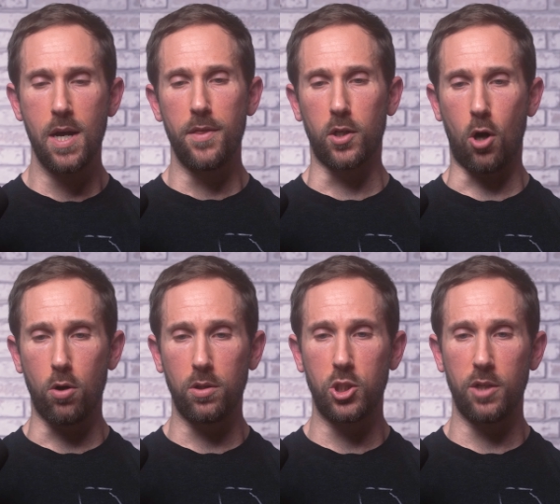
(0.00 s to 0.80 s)
The
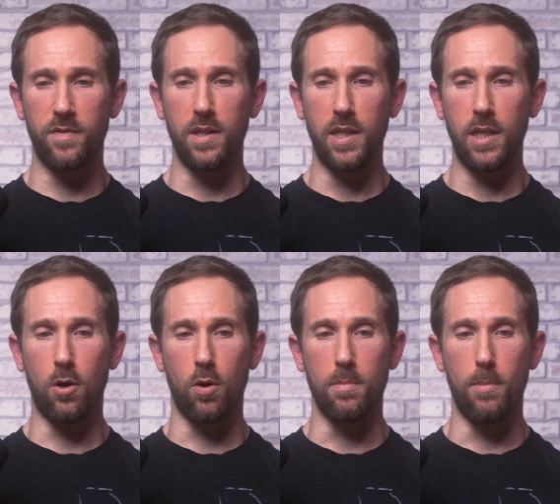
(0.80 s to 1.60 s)
cartilage of the knee
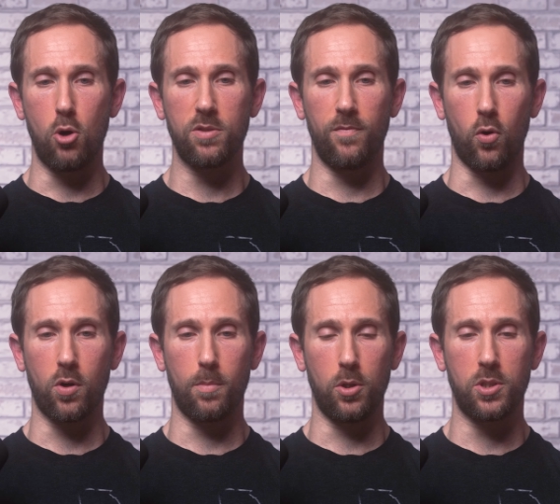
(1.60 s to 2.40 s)
are the most
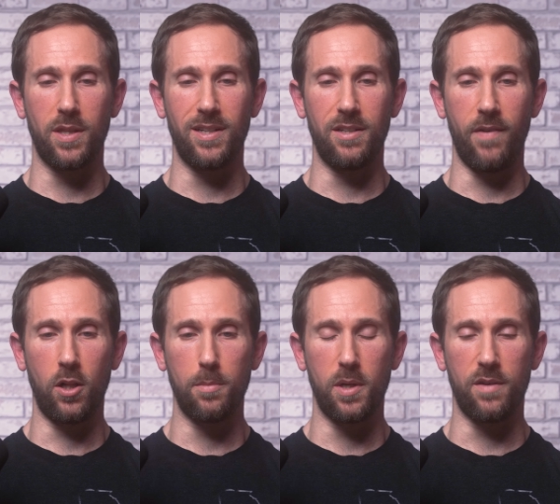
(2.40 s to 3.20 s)
vulnerable to the
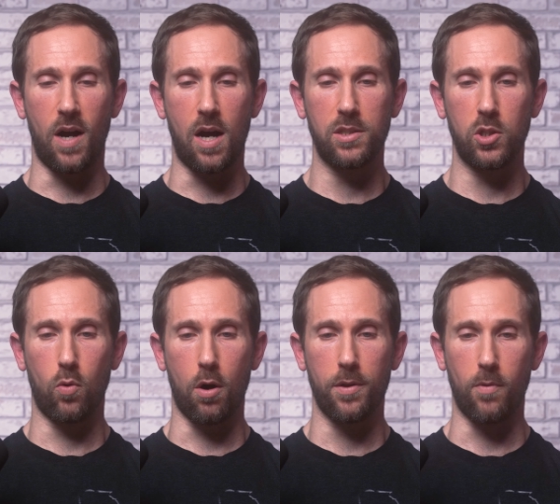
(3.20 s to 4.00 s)
development of
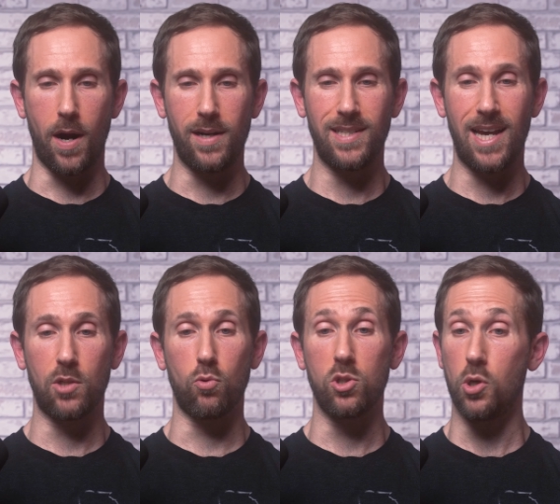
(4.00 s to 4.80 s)
osteoarthritis as
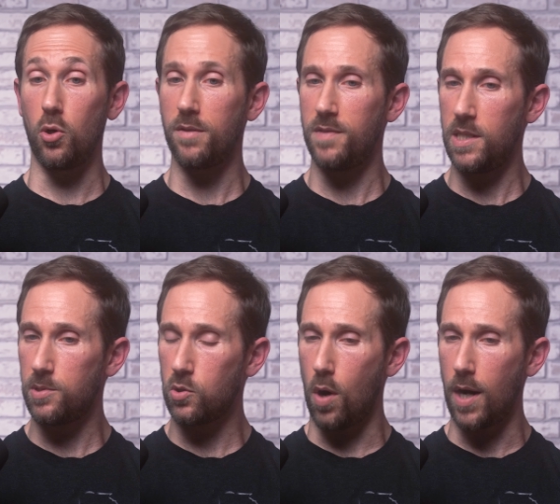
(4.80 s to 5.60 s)
a result of deep
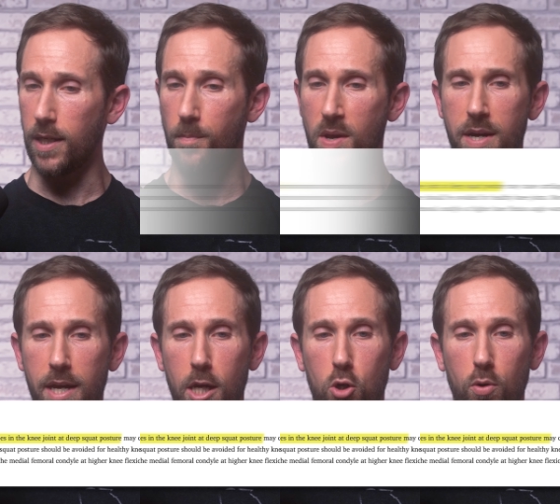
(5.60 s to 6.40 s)
squatting.
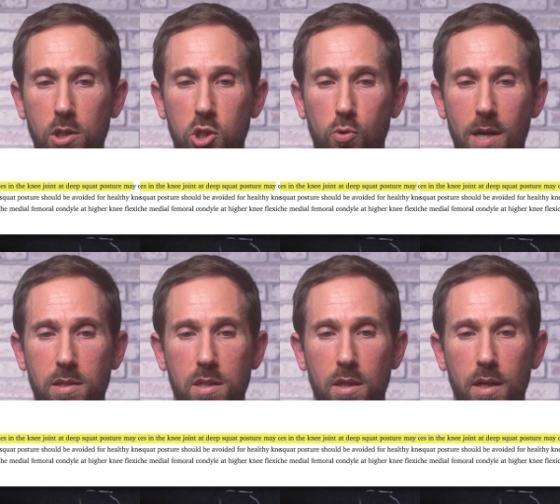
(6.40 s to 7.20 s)
Increased
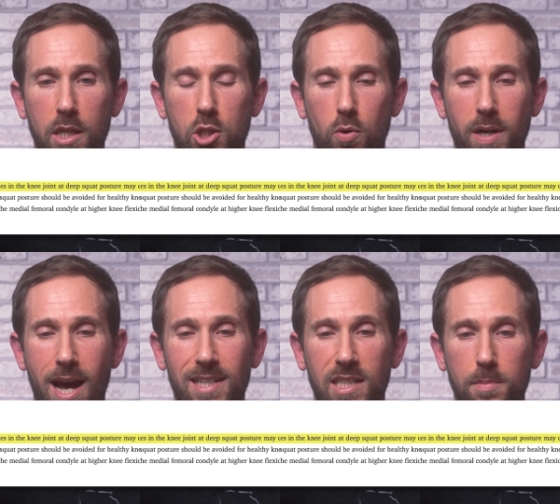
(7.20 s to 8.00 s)
stresses in the knee joint
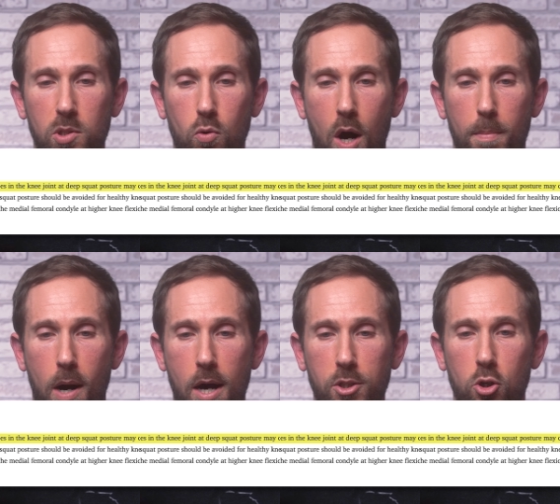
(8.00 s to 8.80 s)
at deep squat
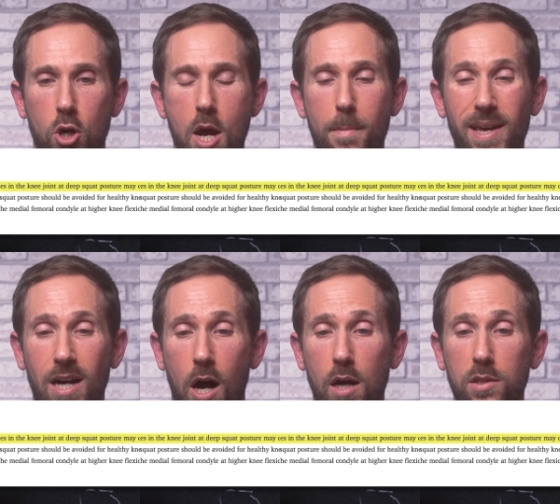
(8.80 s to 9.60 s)
posture may
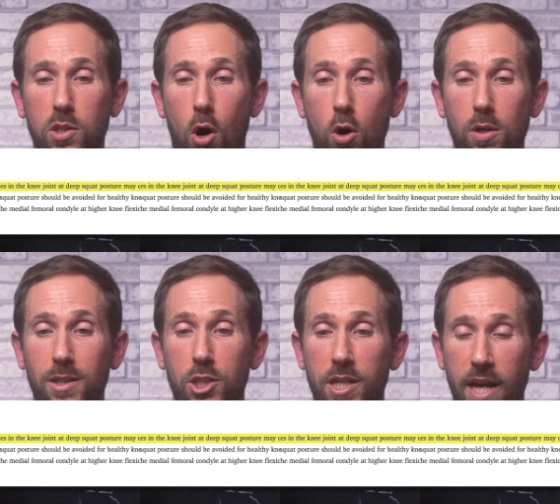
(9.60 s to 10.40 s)
cause
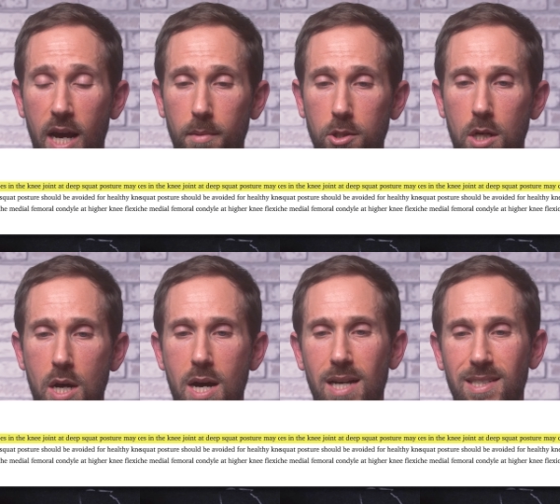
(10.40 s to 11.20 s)
cartilage damage.
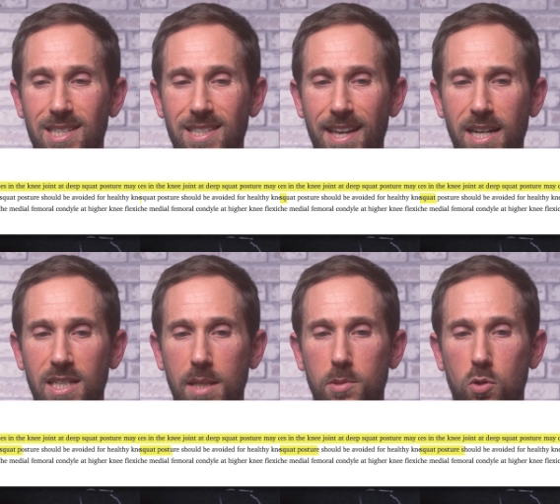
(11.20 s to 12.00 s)
A
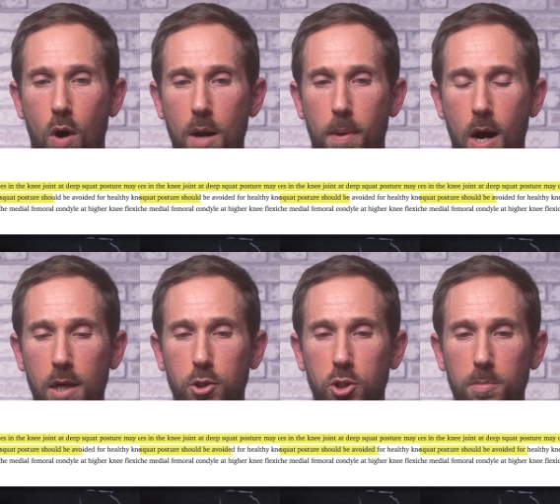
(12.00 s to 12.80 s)
sustained deep squat
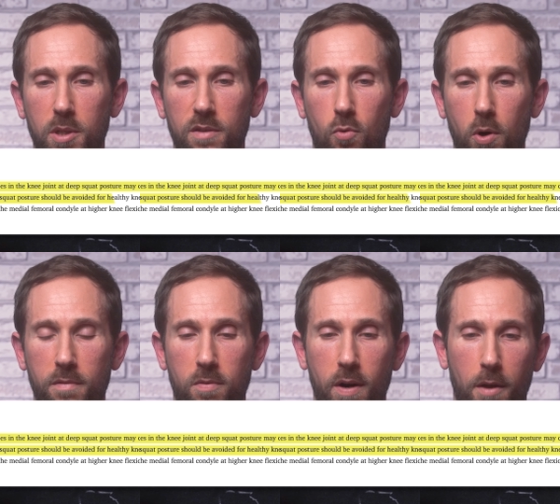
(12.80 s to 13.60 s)
posture should be
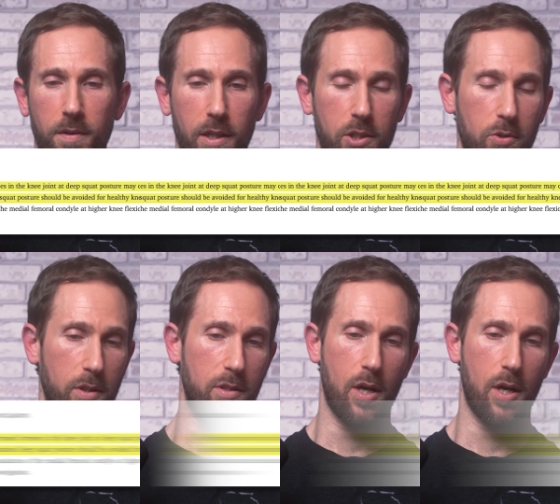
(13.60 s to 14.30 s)
avoided for healthy knee joints.